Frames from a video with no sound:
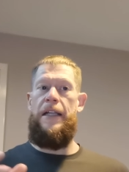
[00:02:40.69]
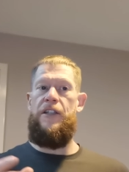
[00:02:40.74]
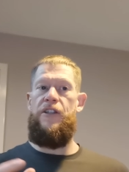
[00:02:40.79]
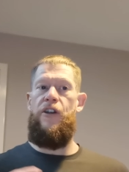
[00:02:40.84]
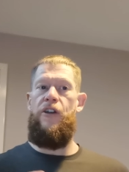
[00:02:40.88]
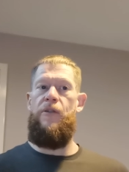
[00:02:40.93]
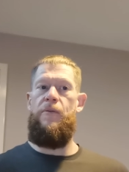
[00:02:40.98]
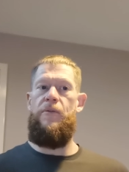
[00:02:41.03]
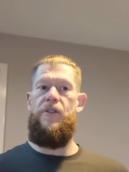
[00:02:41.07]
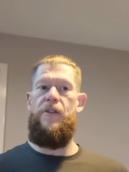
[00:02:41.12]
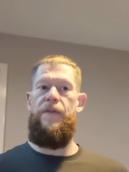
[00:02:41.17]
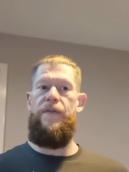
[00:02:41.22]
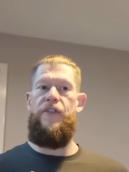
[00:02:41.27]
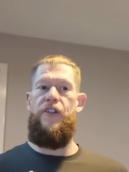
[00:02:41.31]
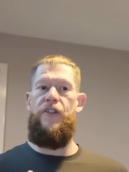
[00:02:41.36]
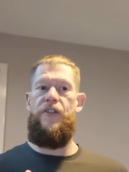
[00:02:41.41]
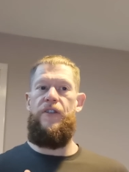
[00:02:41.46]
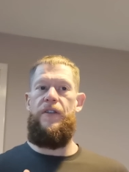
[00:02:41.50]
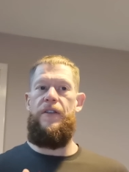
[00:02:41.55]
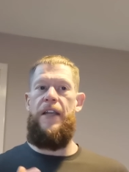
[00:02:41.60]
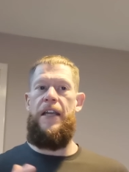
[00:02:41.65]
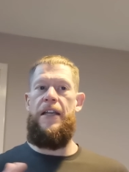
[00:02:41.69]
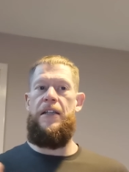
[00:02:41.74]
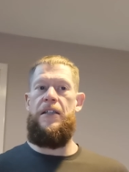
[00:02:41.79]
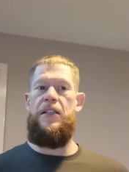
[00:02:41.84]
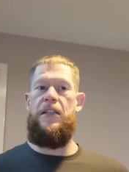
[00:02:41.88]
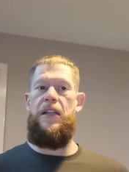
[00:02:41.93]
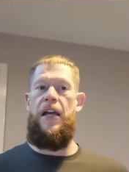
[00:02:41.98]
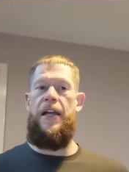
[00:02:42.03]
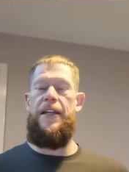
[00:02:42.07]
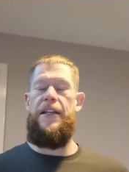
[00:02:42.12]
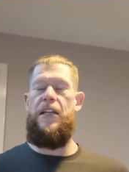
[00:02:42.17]
in terms of just
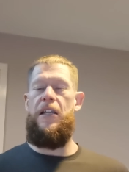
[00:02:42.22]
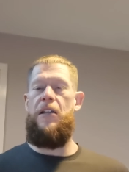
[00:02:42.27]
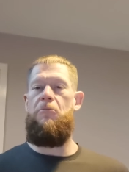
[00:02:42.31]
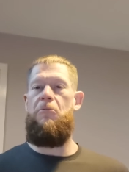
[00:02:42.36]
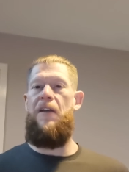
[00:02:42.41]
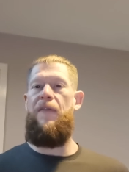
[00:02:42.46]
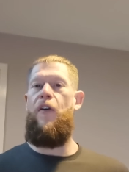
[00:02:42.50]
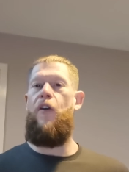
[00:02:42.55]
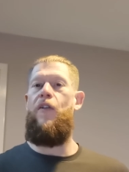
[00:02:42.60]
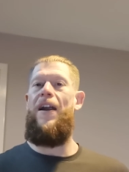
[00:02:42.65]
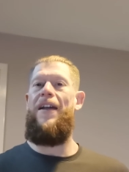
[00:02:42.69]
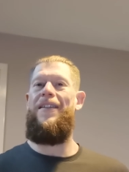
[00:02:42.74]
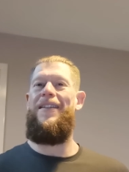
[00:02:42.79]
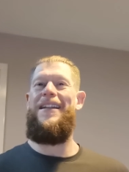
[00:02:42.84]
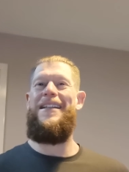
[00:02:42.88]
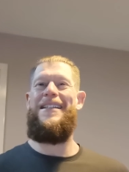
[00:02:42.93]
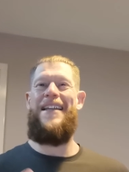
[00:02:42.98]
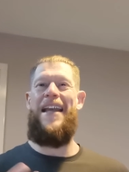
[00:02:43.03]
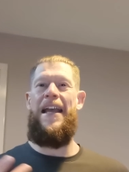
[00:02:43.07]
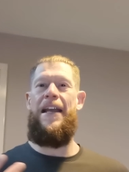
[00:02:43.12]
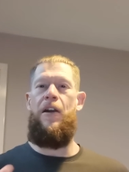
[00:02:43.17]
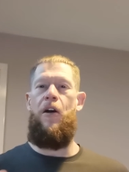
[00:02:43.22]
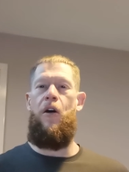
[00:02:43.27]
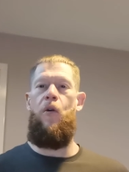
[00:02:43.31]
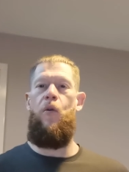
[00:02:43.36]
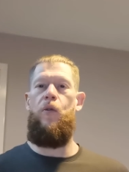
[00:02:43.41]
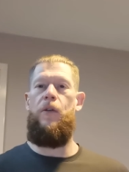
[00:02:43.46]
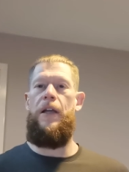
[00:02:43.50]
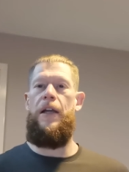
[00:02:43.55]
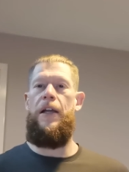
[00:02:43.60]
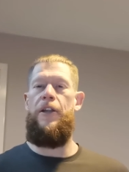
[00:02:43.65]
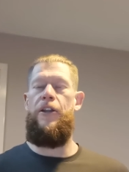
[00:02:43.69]
things like if our athlete's getting
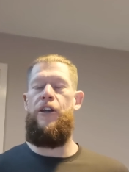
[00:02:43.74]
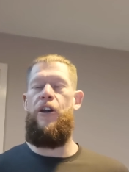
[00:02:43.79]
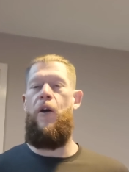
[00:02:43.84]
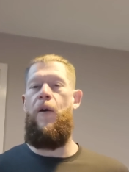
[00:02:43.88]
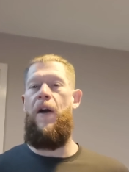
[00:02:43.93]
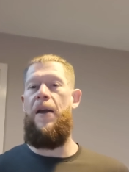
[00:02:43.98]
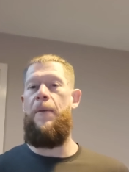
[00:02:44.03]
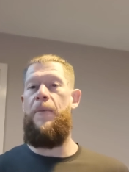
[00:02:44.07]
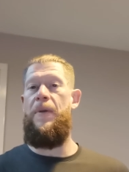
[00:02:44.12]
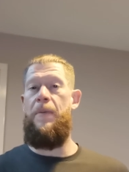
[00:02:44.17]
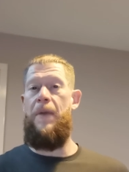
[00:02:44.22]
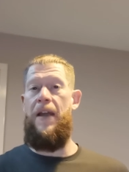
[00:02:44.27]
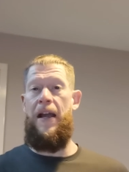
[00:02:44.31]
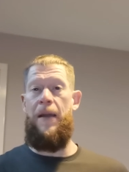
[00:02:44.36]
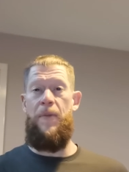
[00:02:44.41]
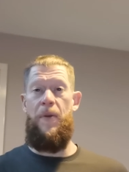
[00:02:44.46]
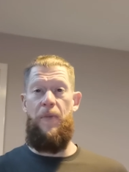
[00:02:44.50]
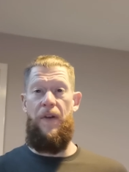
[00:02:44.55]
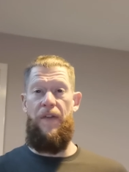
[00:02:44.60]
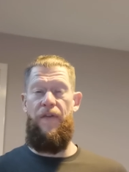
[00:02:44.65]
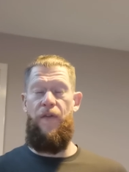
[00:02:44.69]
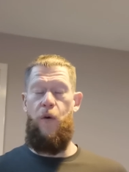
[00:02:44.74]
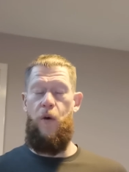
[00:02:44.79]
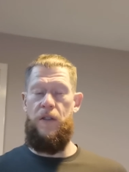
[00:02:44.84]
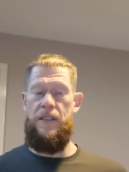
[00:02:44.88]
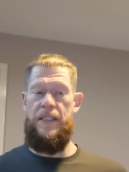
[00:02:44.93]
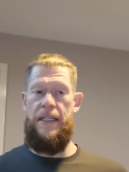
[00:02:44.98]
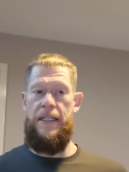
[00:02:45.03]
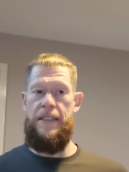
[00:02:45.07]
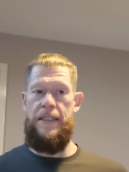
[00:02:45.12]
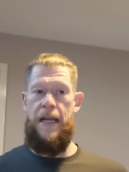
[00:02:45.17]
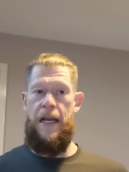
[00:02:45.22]
older. I'm in my
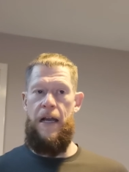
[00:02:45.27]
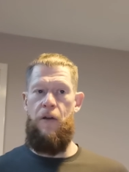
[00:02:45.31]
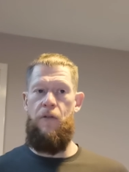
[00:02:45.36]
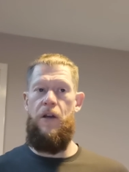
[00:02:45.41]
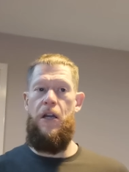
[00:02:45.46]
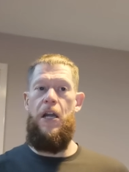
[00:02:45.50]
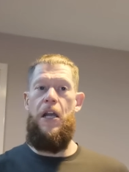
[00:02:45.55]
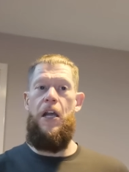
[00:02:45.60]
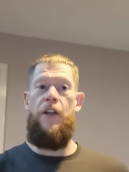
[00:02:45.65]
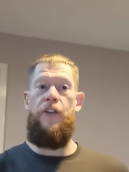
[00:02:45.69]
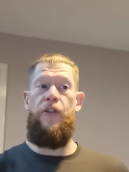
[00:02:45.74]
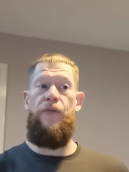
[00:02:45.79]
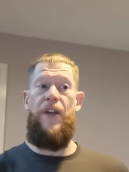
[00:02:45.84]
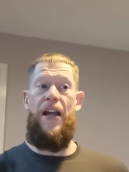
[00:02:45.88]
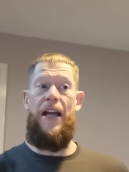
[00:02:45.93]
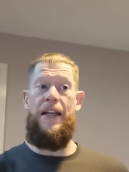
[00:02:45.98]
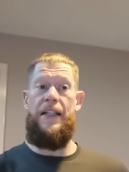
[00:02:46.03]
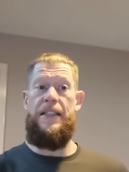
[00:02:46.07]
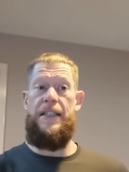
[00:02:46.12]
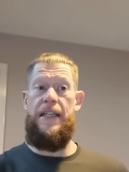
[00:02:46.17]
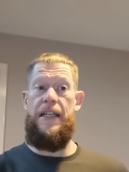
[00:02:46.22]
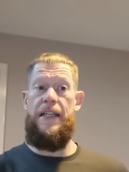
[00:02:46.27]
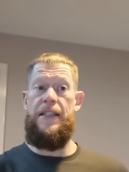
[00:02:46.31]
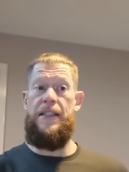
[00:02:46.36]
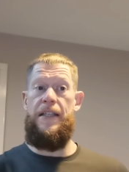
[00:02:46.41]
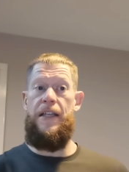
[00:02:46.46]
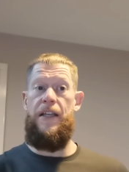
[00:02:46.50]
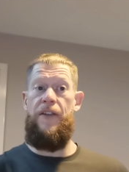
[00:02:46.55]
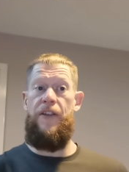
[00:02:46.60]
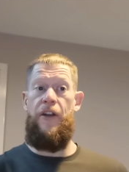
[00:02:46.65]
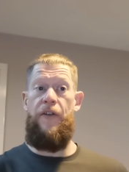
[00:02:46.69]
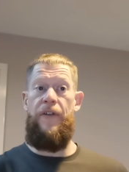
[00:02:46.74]
40s now. The reality is
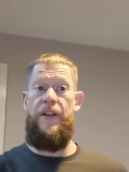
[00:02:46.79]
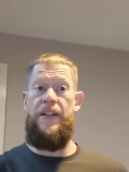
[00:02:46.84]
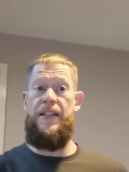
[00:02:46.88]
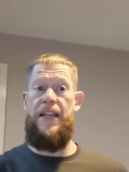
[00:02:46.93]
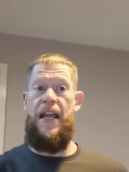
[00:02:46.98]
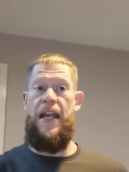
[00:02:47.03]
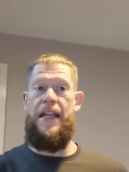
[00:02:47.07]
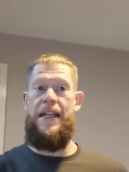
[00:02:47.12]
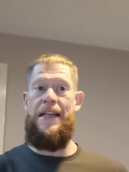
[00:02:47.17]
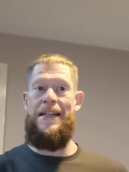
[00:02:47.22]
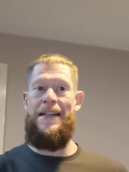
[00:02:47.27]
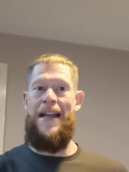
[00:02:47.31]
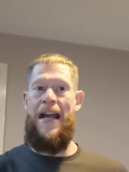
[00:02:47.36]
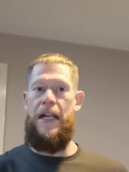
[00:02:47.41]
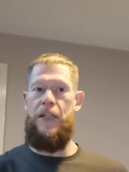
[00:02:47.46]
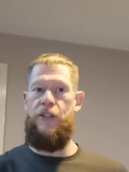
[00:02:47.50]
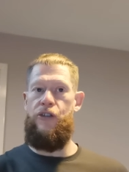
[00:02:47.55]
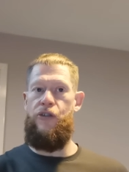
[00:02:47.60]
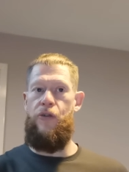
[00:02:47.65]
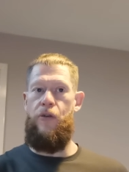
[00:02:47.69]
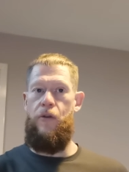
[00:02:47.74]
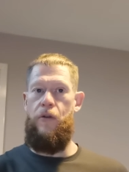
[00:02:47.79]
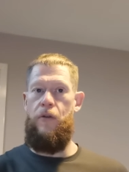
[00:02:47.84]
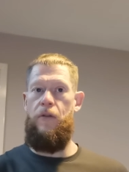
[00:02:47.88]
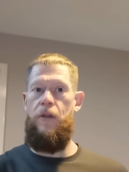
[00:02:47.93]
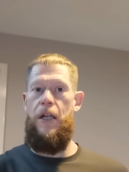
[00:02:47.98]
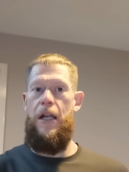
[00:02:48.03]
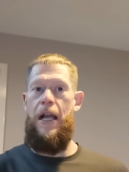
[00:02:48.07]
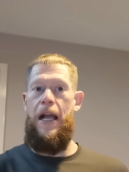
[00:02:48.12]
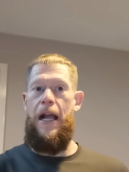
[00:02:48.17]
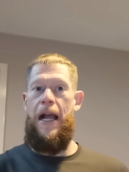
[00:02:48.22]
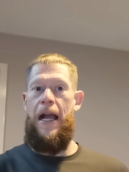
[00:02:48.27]
that there is a
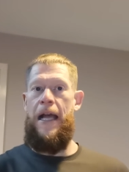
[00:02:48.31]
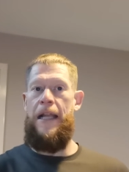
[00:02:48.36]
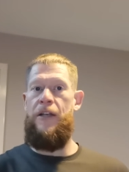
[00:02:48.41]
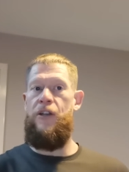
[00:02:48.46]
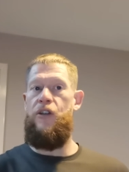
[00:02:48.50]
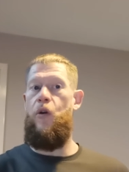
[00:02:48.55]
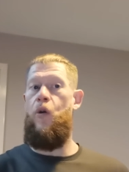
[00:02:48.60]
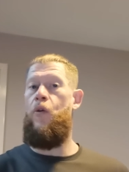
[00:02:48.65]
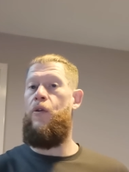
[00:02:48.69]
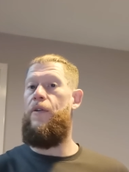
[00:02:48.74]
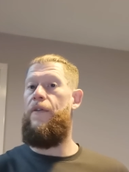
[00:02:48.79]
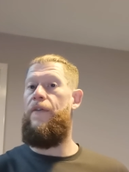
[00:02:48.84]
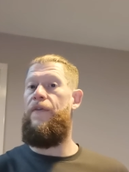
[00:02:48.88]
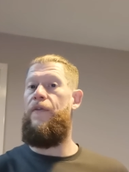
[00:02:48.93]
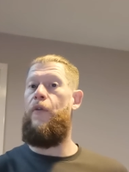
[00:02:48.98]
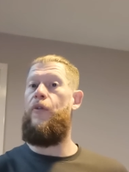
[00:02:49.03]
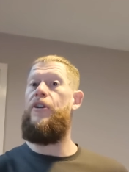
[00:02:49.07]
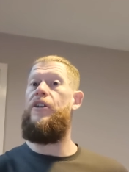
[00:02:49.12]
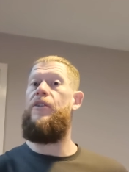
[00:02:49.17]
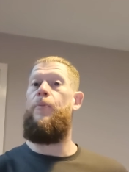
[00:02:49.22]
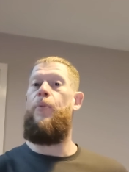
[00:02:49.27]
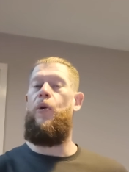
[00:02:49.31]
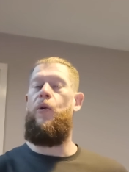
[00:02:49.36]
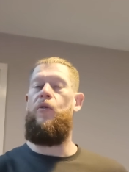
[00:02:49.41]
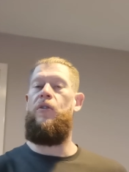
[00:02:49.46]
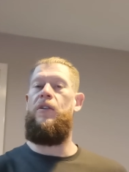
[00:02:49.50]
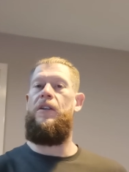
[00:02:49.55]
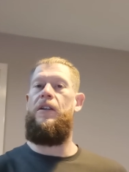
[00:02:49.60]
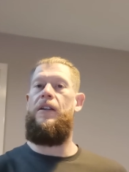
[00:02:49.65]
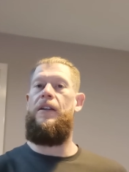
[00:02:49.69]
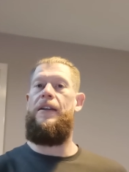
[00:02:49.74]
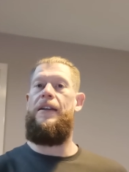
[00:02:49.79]
natural and
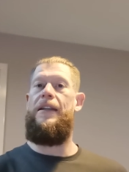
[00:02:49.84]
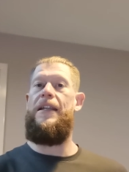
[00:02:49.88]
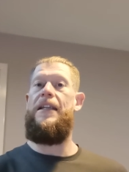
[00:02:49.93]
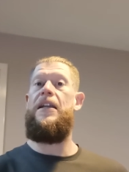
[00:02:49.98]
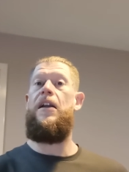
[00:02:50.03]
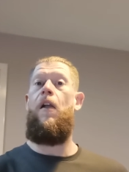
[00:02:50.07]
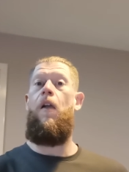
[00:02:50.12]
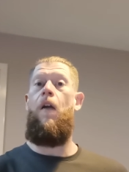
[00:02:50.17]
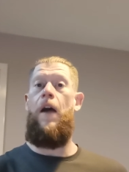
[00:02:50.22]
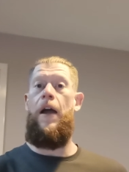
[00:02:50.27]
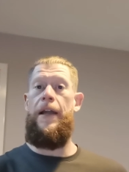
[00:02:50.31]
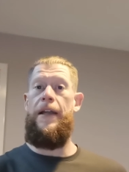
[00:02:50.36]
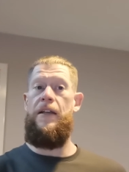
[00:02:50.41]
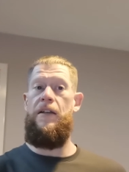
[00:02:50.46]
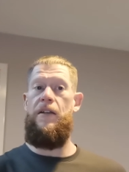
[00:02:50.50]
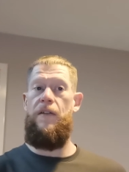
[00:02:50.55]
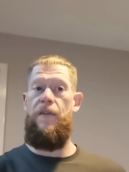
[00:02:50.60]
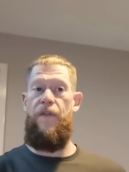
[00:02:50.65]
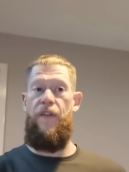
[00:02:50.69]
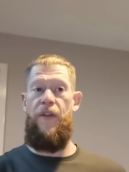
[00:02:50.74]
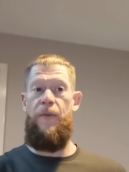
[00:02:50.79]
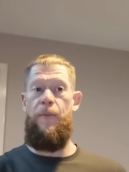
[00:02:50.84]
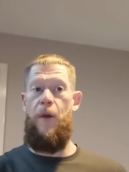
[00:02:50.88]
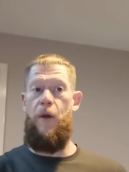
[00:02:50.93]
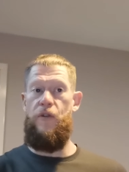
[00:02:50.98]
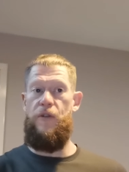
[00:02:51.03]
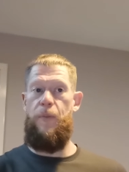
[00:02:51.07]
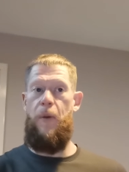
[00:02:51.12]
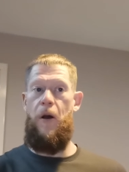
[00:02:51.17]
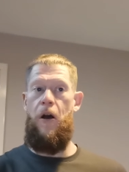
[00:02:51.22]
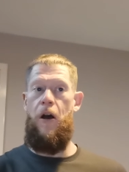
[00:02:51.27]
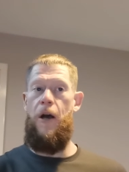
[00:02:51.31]
unavoidable decline for the
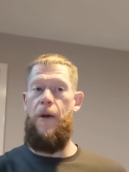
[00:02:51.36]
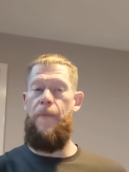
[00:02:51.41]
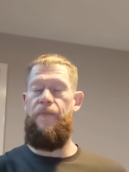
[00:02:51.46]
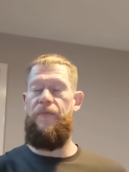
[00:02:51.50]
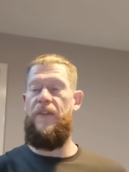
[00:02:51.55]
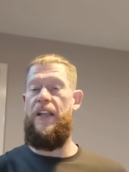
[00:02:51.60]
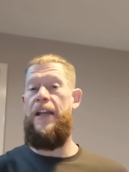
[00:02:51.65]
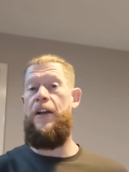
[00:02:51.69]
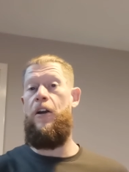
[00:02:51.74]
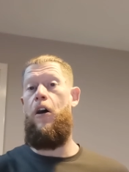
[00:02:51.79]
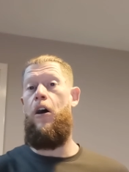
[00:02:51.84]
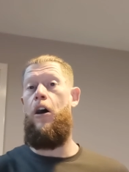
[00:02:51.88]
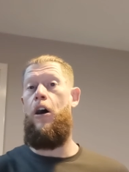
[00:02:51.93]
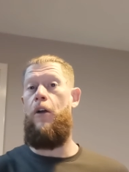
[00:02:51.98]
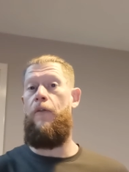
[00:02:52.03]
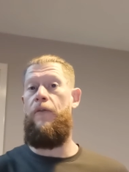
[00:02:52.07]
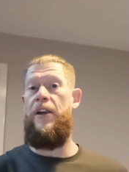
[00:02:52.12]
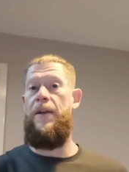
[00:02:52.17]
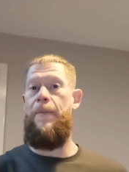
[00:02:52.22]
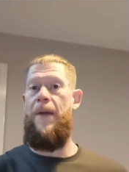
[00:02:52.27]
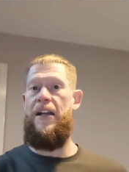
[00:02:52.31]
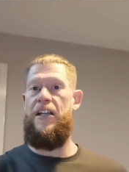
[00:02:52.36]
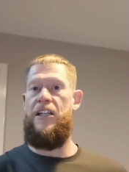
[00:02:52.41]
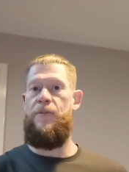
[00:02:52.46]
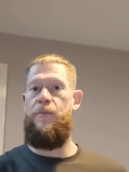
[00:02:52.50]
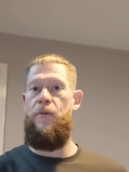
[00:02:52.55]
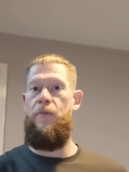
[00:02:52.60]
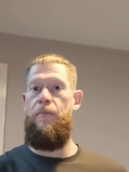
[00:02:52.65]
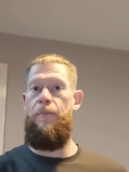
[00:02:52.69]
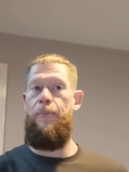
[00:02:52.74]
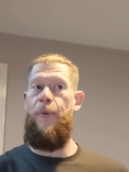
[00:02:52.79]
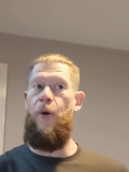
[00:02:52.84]
most part in our heart rate
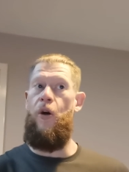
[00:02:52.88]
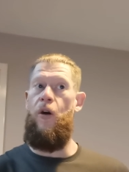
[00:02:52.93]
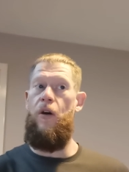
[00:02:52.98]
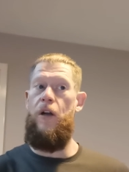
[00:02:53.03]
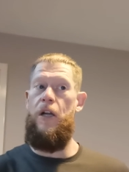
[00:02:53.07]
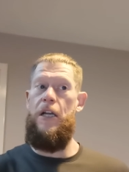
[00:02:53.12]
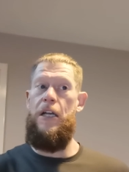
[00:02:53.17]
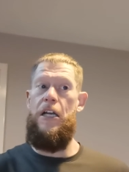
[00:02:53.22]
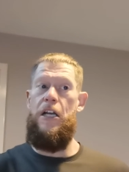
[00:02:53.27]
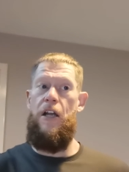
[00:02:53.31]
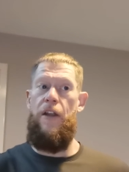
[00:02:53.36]
maximum, but